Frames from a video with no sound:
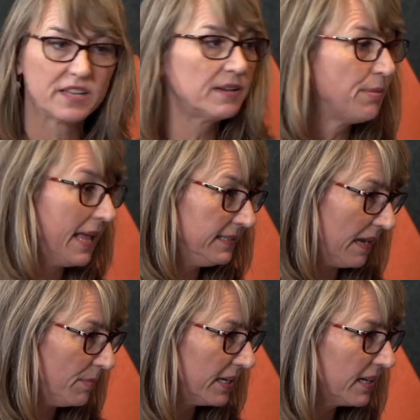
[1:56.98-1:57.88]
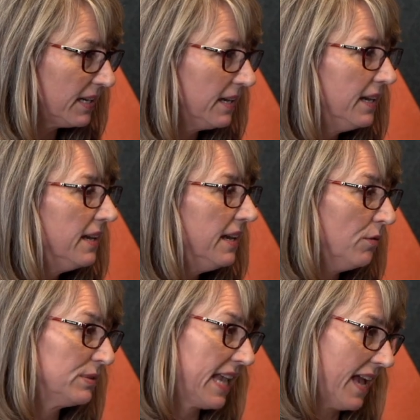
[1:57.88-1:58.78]
the pandemic, it
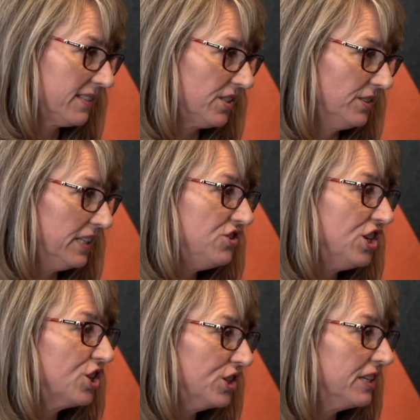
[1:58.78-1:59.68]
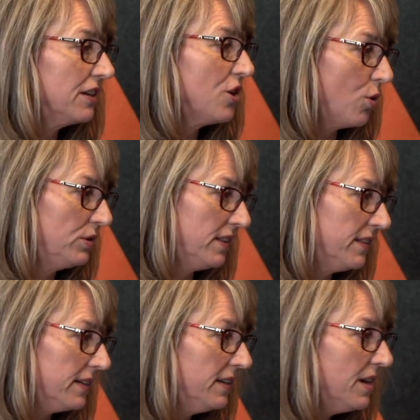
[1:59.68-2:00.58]
was canceled and she couldn't go to
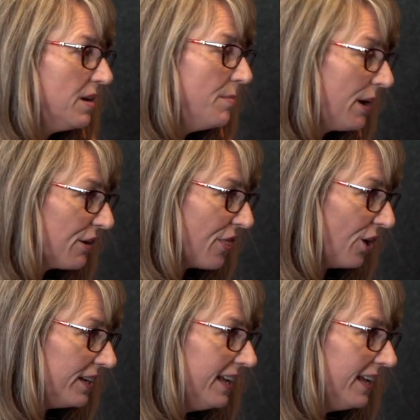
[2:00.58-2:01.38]
the marathon.